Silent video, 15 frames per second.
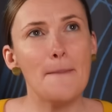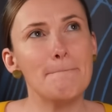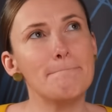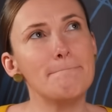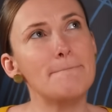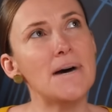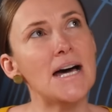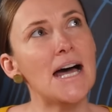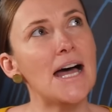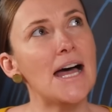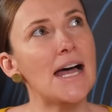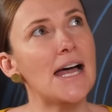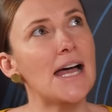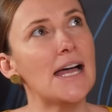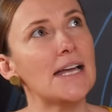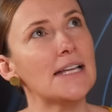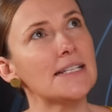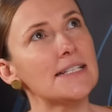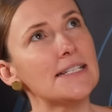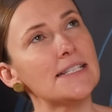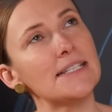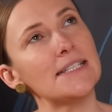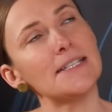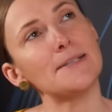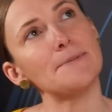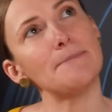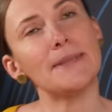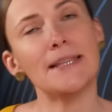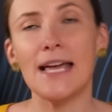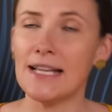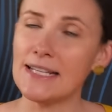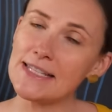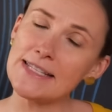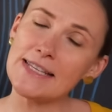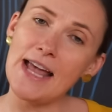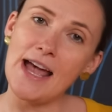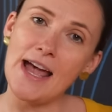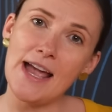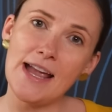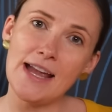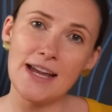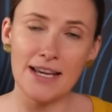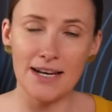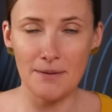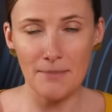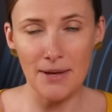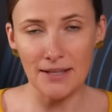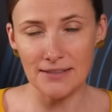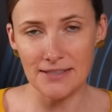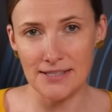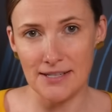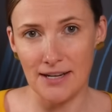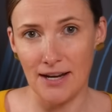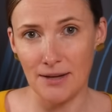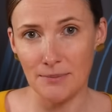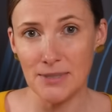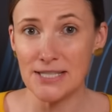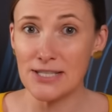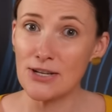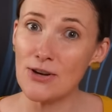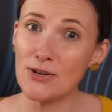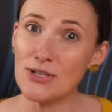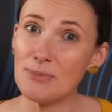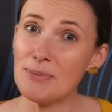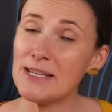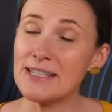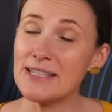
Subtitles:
But let's say in a month's time, it's going to be